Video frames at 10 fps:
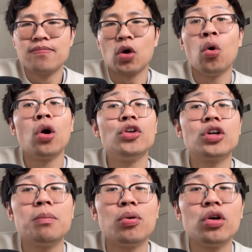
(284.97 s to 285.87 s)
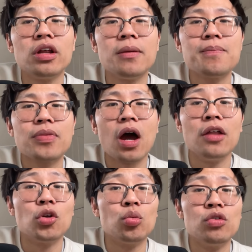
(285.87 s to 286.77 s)
Or you could put it
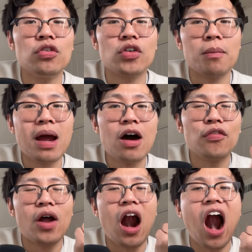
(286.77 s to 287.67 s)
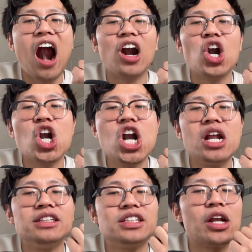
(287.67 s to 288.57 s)
on the roof of your mouth
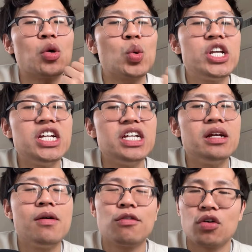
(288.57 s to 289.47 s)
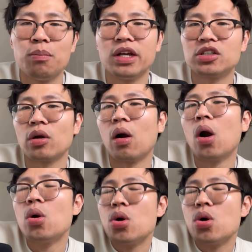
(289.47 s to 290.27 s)
and say re for a pig squeal.